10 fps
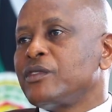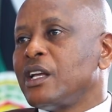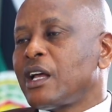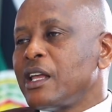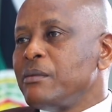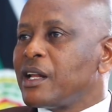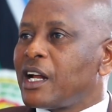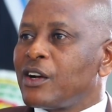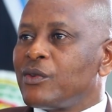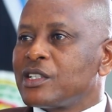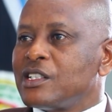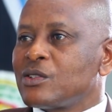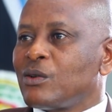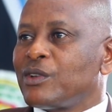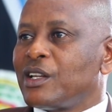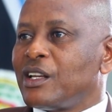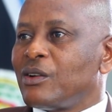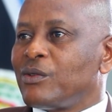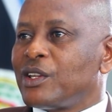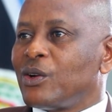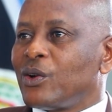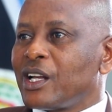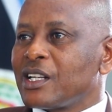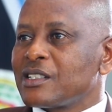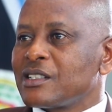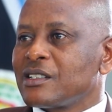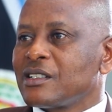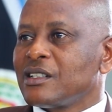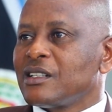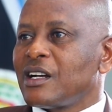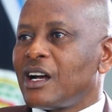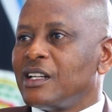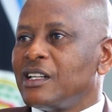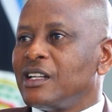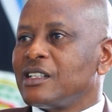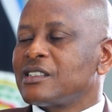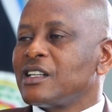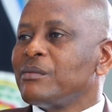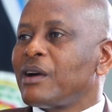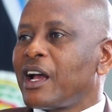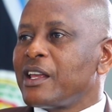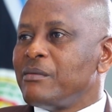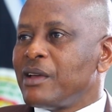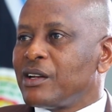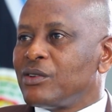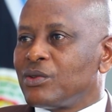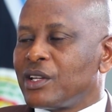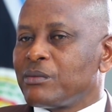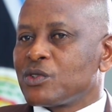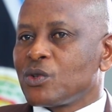the email addresses of the lawyers, and the same are emailed to them.